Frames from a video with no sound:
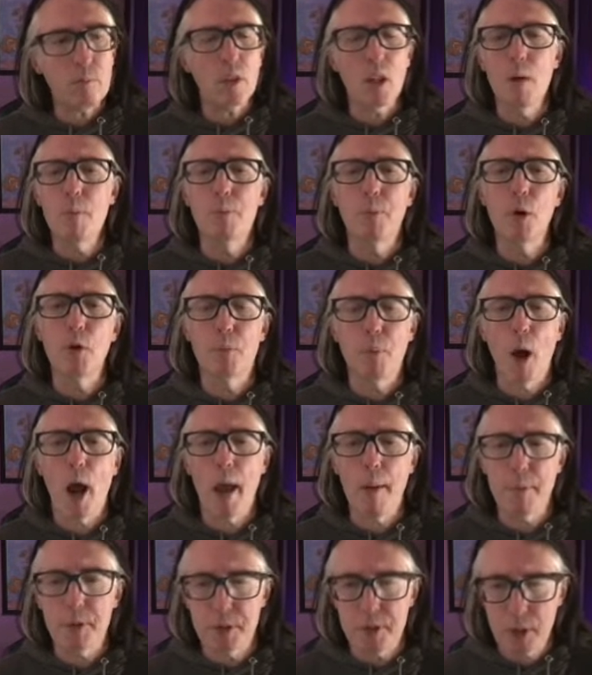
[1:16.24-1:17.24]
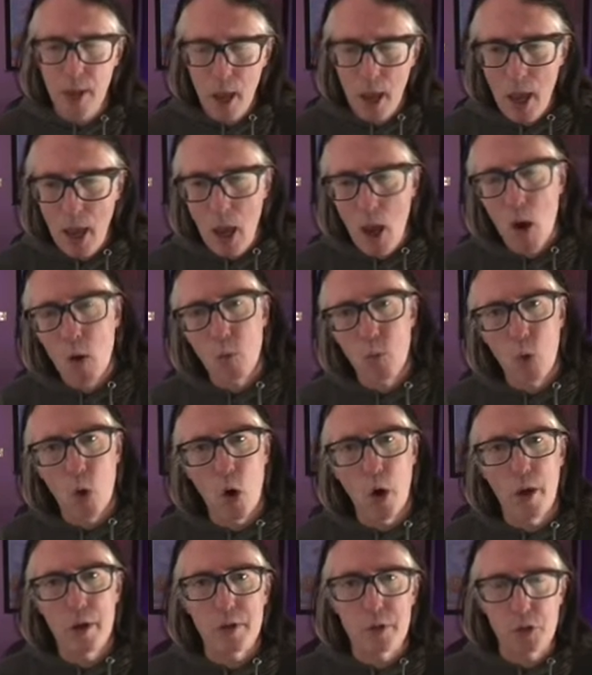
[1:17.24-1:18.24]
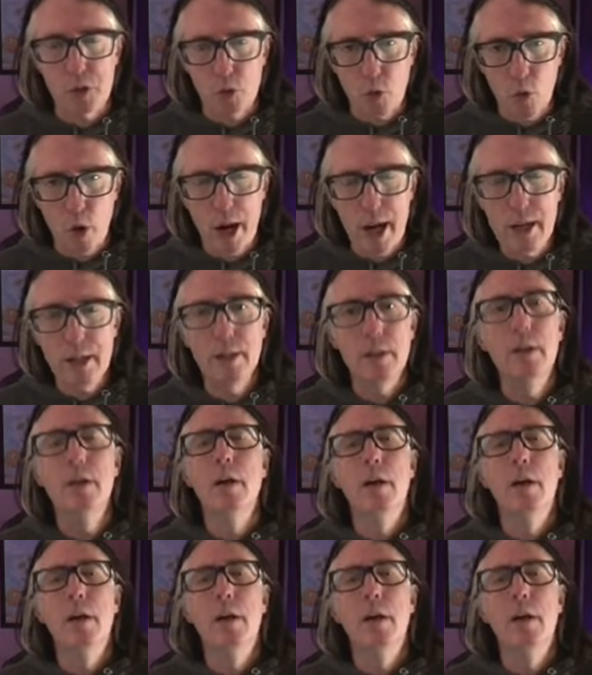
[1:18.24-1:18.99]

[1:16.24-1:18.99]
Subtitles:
Both pipes were destroyed.